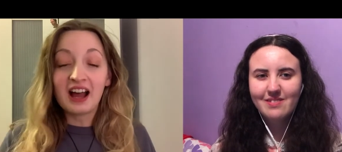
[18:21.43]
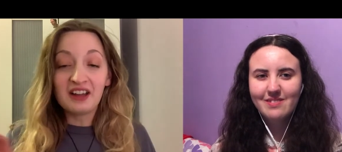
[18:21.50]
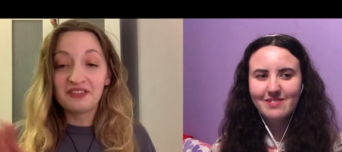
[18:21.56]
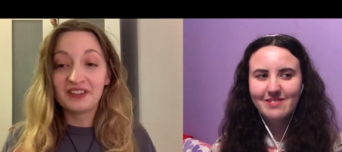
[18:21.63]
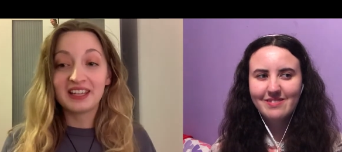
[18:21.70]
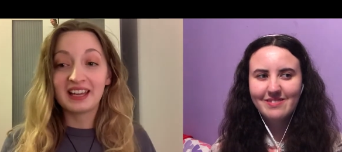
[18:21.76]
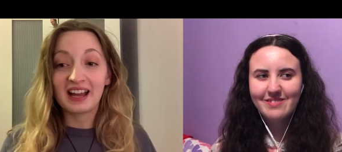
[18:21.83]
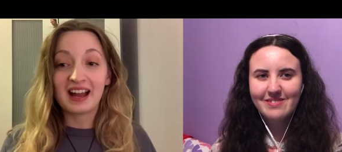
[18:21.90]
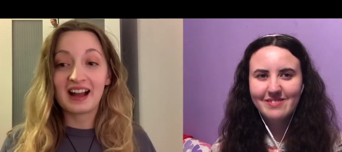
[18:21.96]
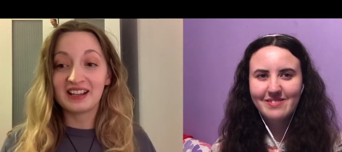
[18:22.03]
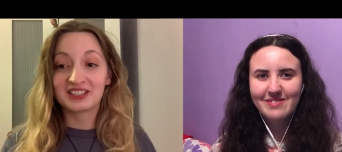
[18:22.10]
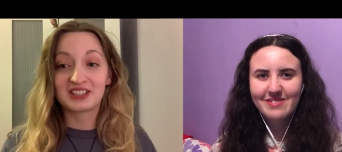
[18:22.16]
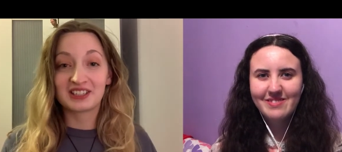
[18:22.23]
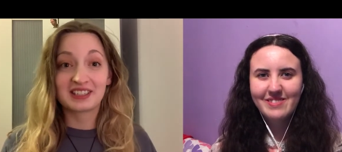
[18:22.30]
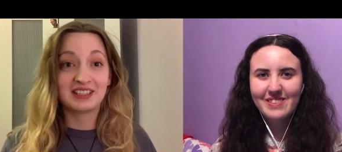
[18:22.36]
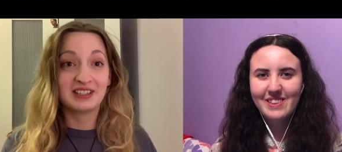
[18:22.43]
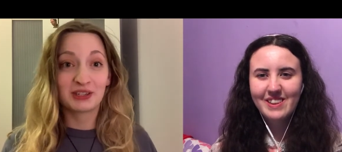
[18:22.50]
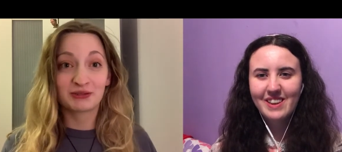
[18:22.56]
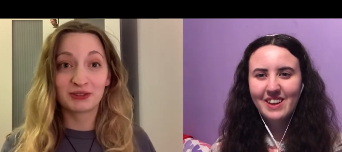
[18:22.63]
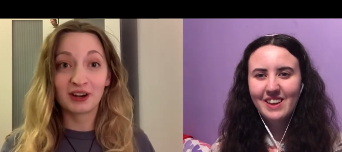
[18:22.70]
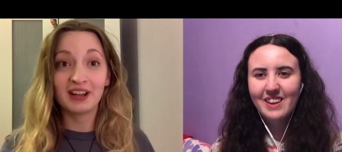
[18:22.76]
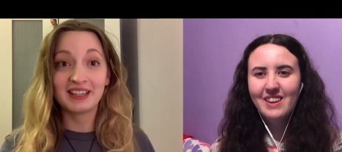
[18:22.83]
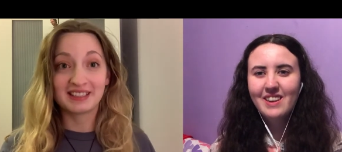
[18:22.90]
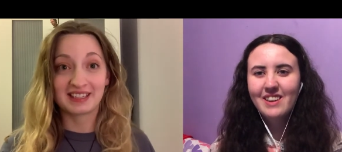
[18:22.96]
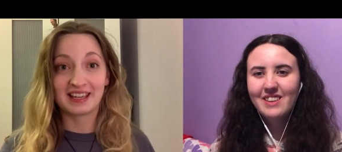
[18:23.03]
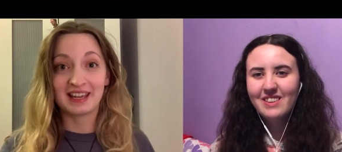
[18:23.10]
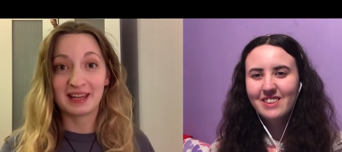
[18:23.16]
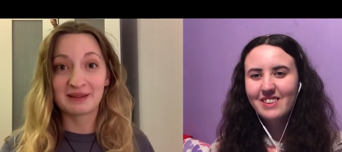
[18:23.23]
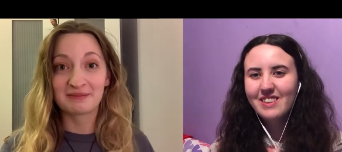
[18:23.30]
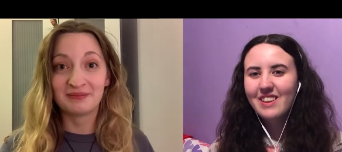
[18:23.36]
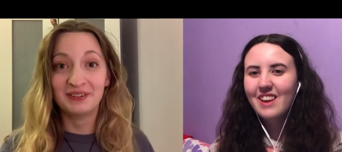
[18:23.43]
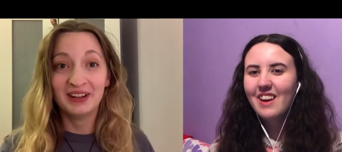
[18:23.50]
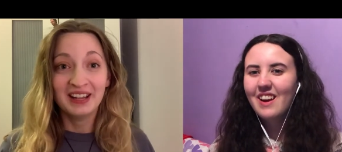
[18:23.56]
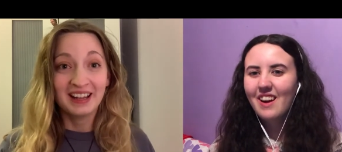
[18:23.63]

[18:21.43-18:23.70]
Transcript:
Speaker 1: I think Asher's in his right to hit him.